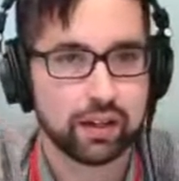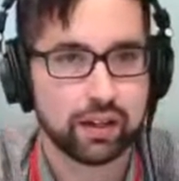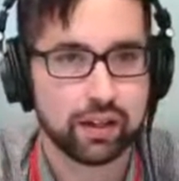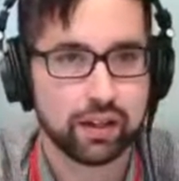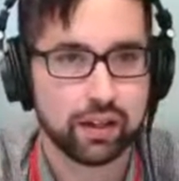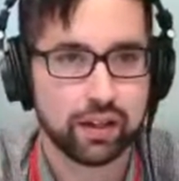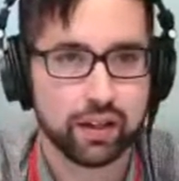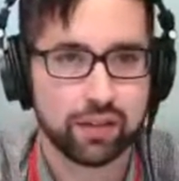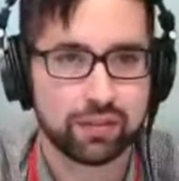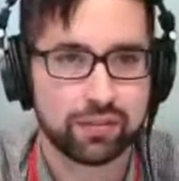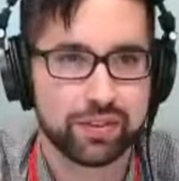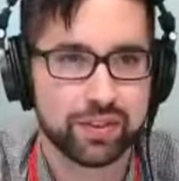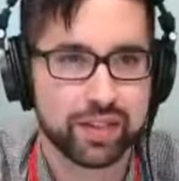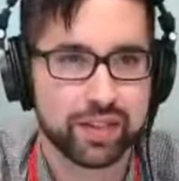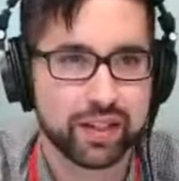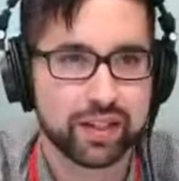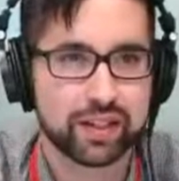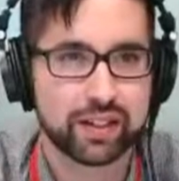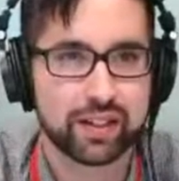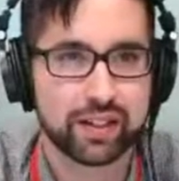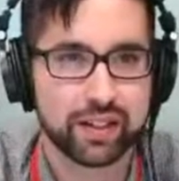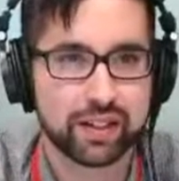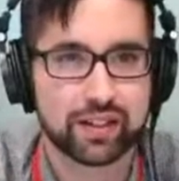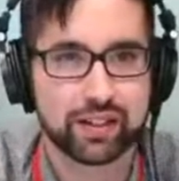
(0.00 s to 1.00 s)
of
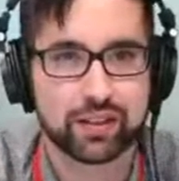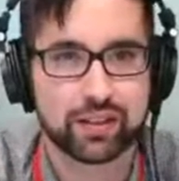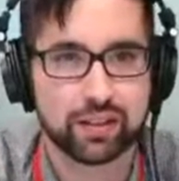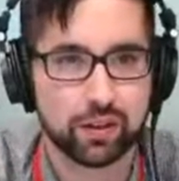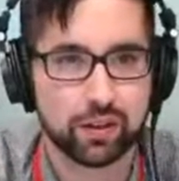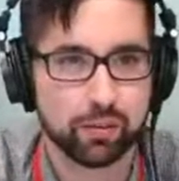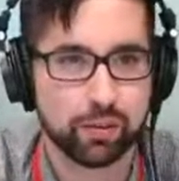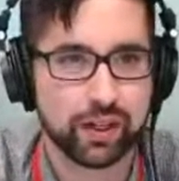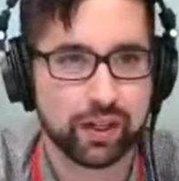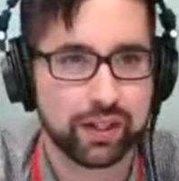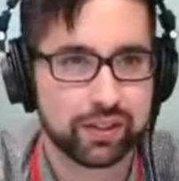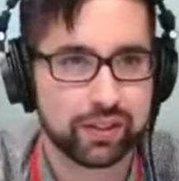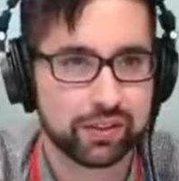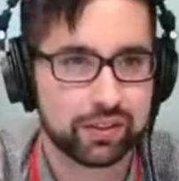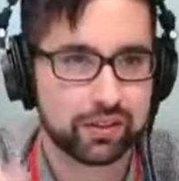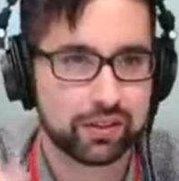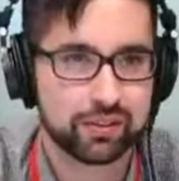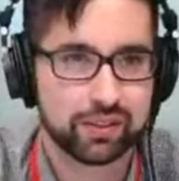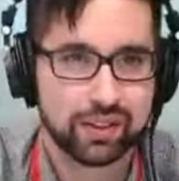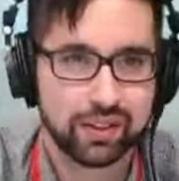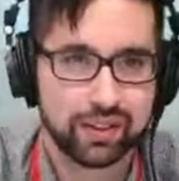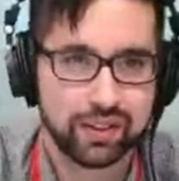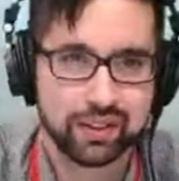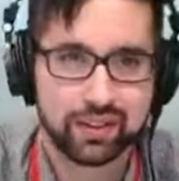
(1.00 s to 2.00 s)
dedicated
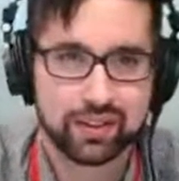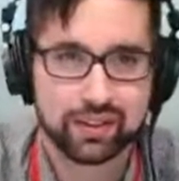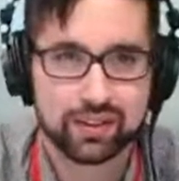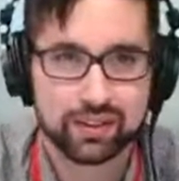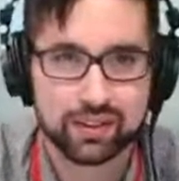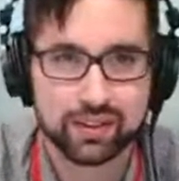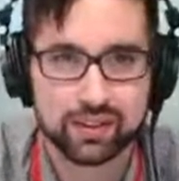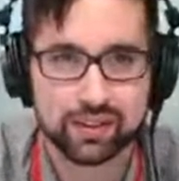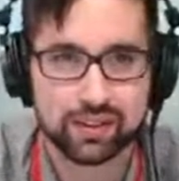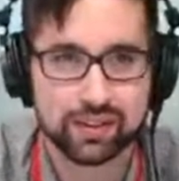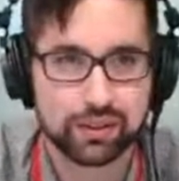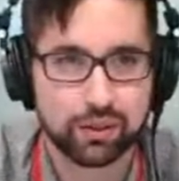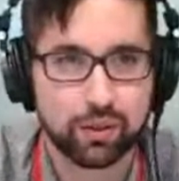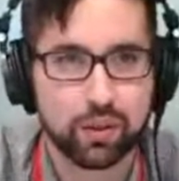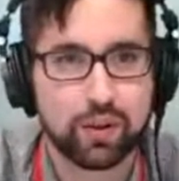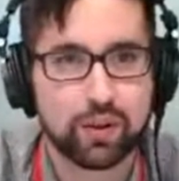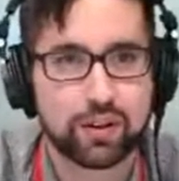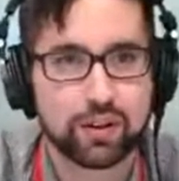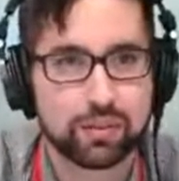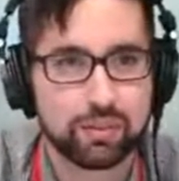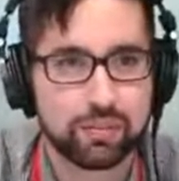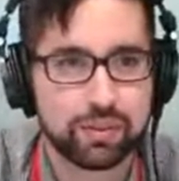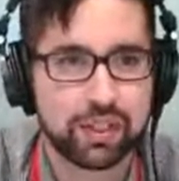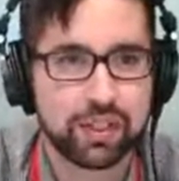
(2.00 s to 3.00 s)
arrays is still
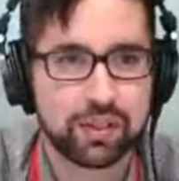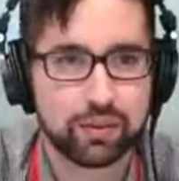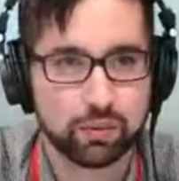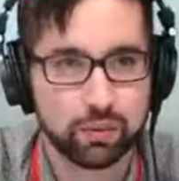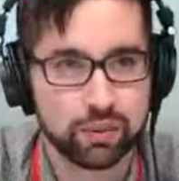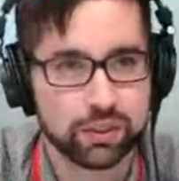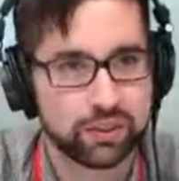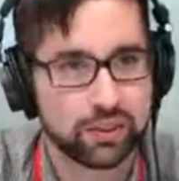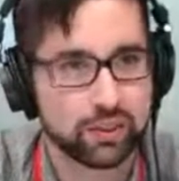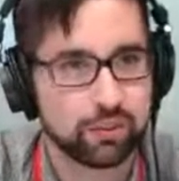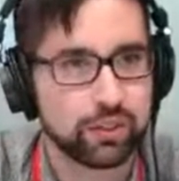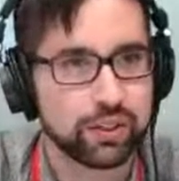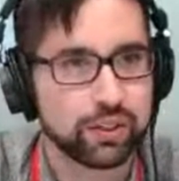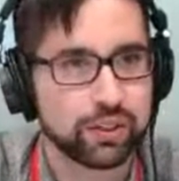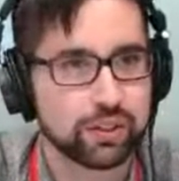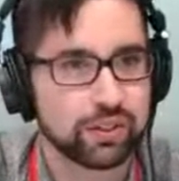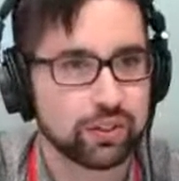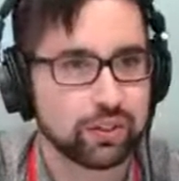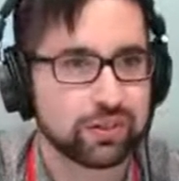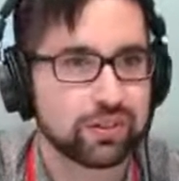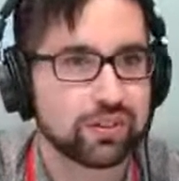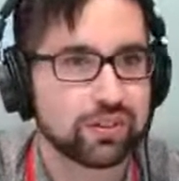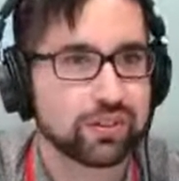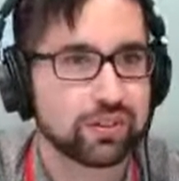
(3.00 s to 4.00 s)
hard to beat once you reach a
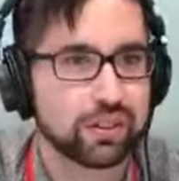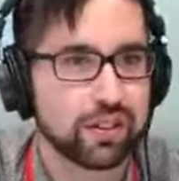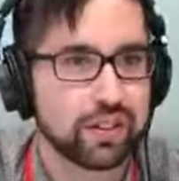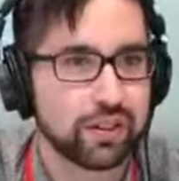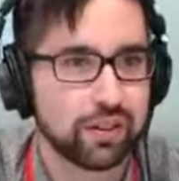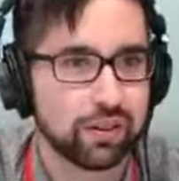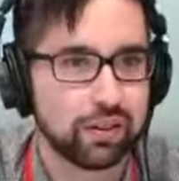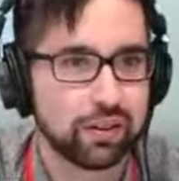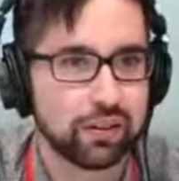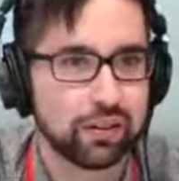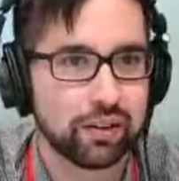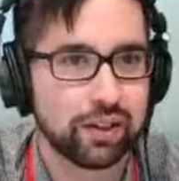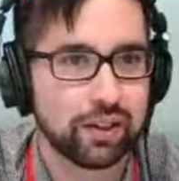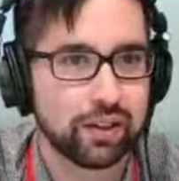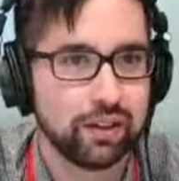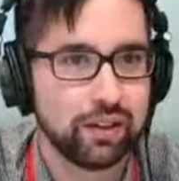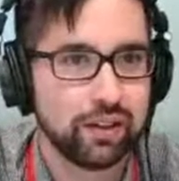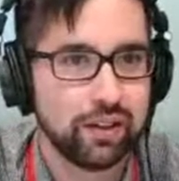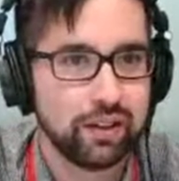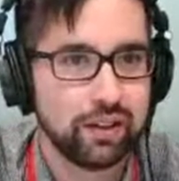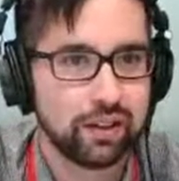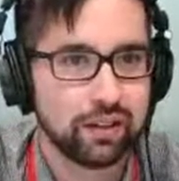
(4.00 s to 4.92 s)
certain scale, right?